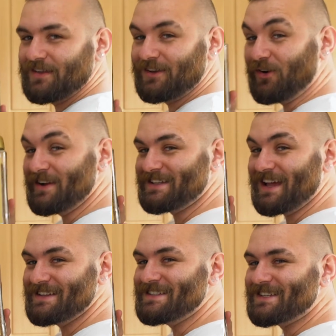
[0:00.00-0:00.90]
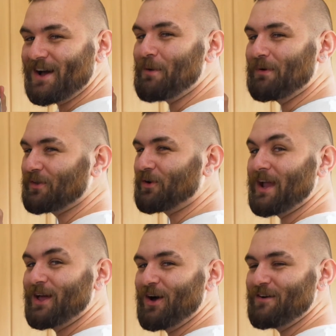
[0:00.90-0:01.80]
Great days start with
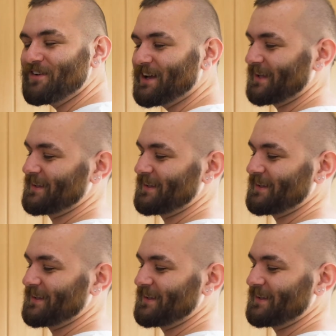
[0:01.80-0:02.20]
great coffee.